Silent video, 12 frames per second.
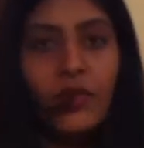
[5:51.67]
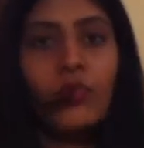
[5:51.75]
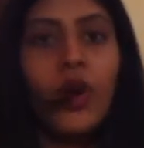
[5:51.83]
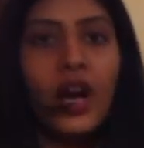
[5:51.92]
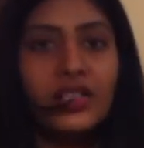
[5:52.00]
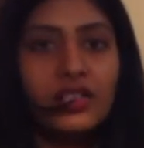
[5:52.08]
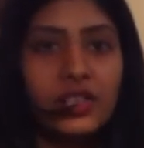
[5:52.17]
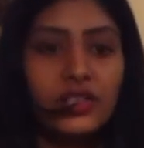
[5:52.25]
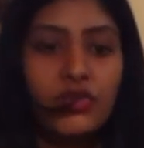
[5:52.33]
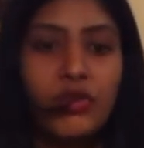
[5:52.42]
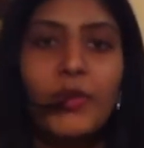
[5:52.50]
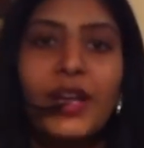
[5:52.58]
and watch
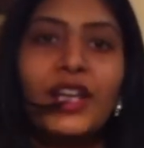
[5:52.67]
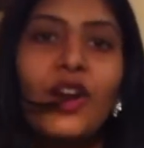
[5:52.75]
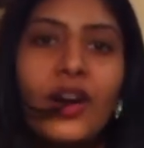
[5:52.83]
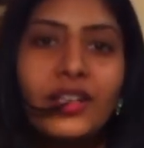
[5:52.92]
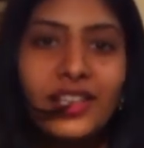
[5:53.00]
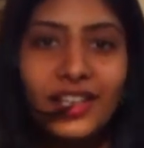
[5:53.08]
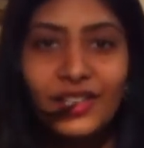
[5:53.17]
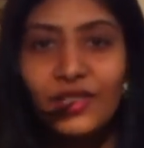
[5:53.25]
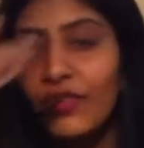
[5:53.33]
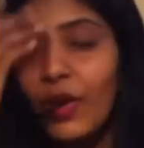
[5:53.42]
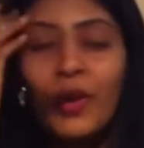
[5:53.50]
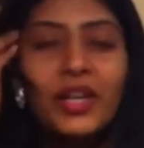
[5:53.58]
and stream any content.
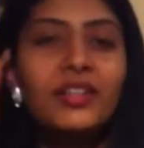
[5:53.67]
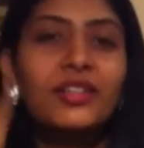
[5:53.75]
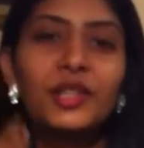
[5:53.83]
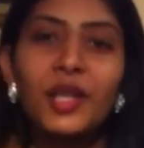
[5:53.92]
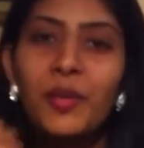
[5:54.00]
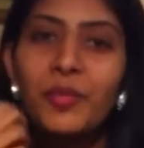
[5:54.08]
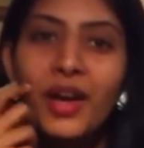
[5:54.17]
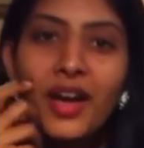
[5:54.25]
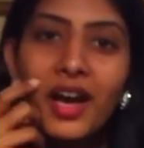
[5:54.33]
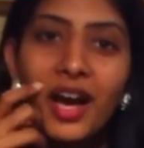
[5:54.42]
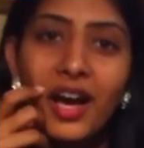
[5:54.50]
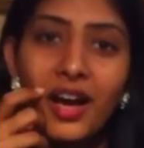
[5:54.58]
So If I want to curl up,
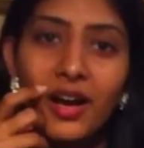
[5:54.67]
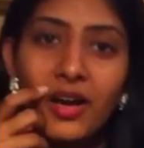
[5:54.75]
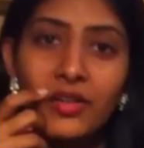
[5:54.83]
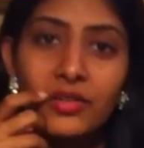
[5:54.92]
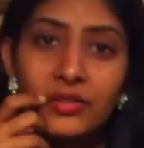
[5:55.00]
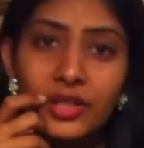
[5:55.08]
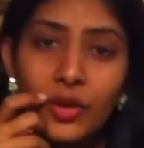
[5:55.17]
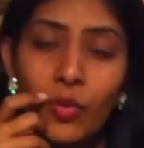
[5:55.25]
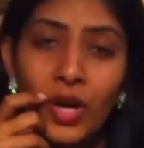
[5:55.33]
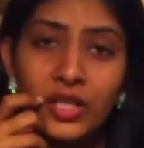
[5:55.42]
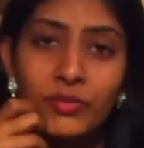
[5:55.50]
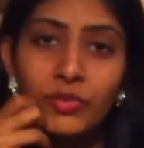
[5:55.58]
uh, you
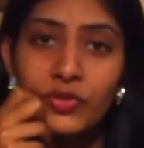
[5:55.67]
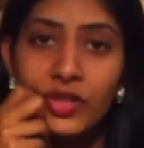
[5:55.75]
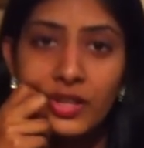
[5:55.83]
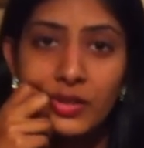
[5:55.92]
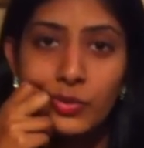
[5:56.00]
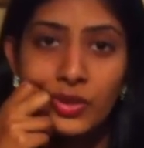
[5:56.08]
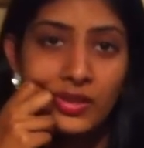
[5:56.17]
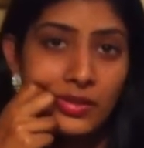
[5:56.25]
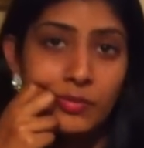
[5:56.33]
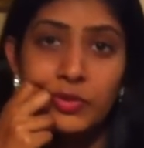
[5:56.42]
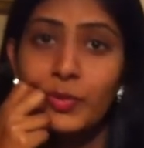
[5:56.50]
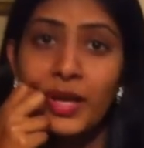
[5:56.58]
know, watch a movie
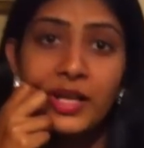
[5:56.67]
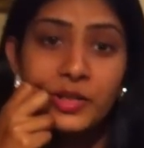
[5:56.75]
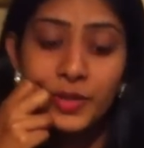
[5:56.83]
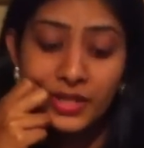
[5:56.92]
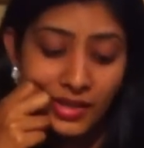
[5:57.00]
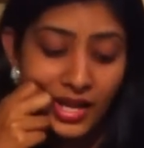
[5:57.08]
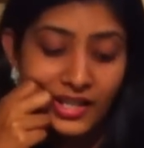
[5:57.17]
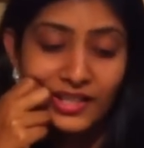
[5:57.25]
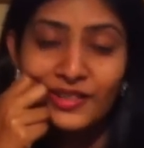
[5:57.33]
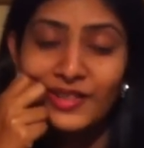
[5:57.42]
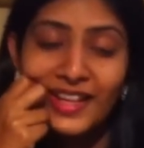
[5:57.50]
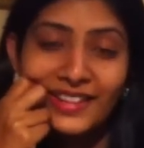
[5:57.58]
with, with my husband, I
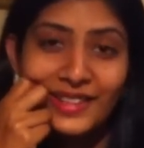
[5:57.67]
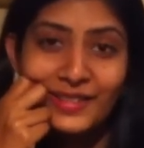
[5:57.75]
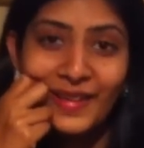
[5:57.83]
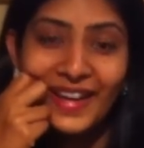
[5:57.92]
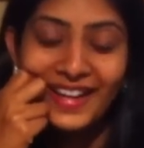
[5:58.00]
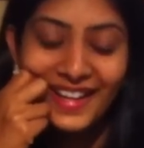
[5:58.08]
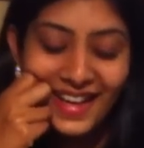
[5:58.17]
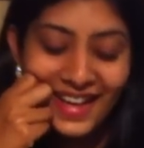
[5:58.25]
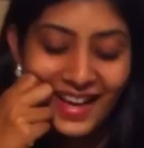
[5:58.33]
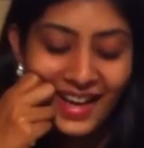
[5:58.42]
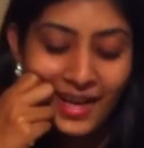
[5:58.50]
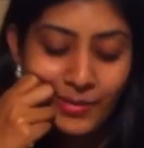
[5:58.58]
can do that this way.
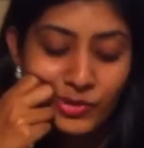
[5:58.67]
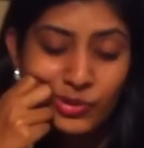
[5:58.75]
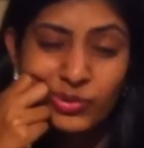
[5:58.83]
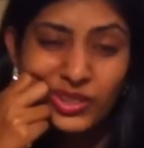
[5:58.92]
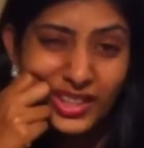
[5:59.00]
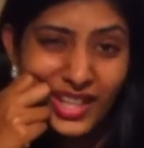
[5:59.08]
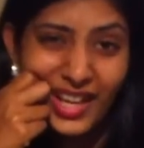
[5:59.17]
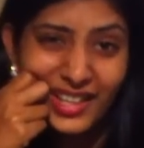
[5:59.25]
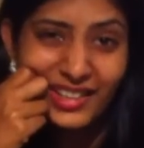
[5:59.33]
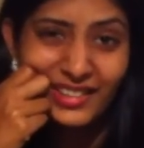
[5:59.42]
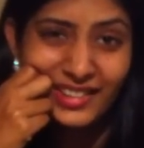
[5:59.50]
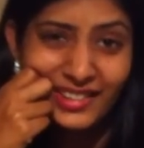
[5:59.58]
Um, so really
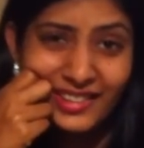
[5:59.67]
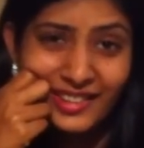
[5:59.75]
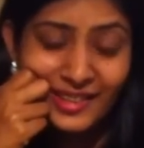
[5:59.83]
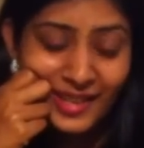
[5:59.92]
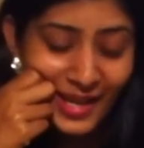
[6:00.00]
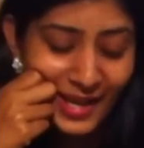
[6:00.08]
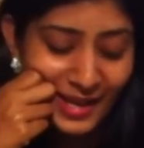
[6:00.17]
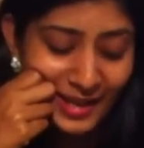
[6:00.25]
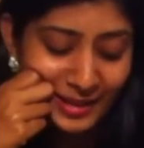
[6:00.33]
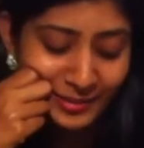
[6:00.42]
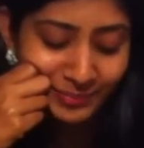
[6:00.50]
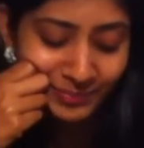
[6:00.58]
handy little
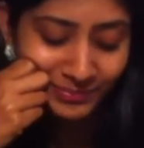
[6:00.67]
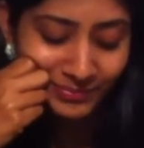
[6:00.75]
um,